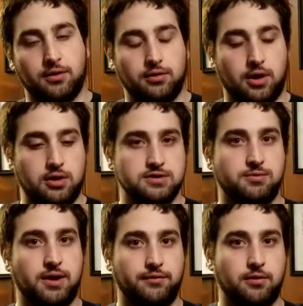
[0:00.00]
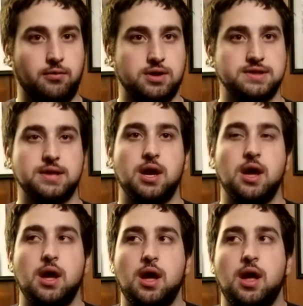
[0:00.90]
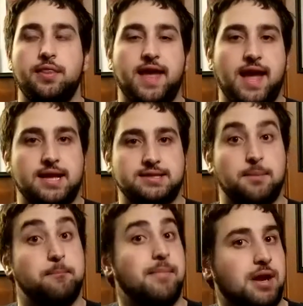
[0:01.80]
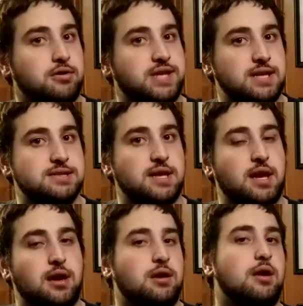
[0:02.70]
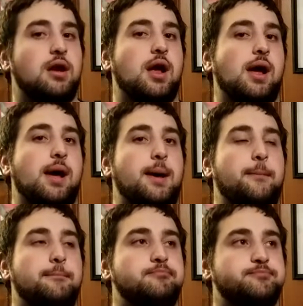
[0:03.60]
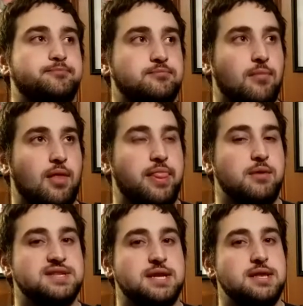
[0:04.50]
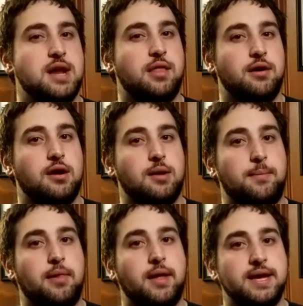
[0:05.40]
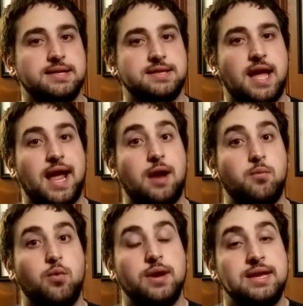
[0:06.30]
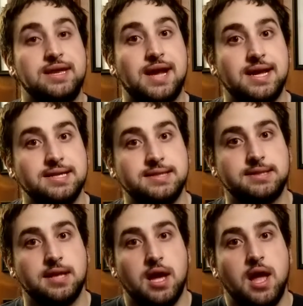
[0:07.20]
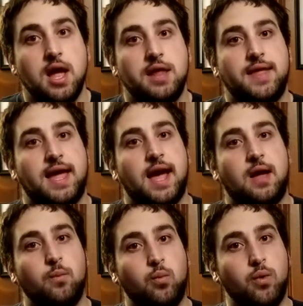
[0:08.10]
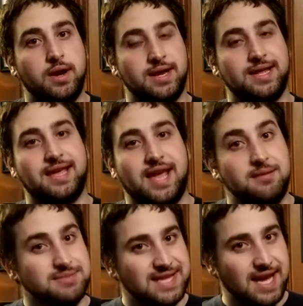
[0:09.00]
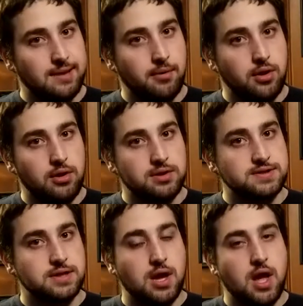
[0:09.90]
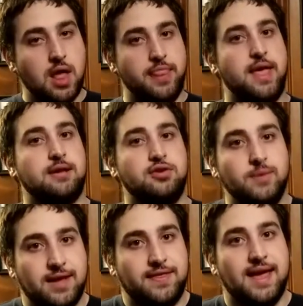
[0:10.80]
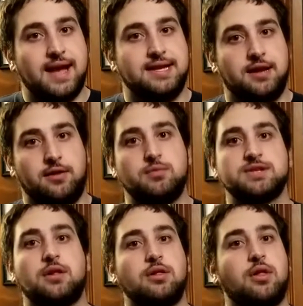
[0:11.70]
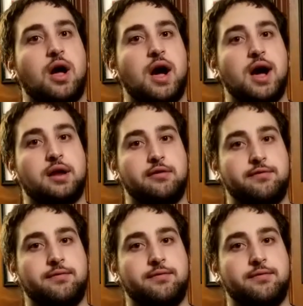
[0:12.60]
dollars, whatever it was. They had some metal dice there. Um, there was another place that had wooden dice. They had wooden game tables. They, you get the idea. There was a lot of